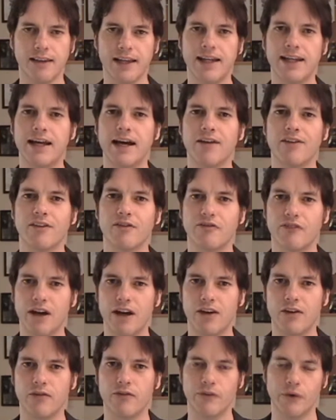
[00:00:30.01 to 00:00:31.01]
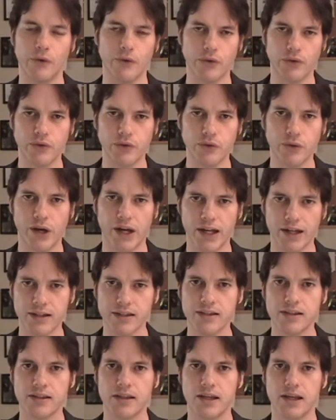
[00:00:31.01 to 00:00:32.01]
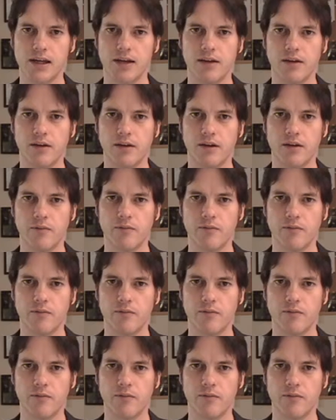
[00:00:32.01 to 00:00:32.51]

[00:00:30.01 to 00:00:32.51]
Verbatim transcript: lay down the final vocal tracks uh,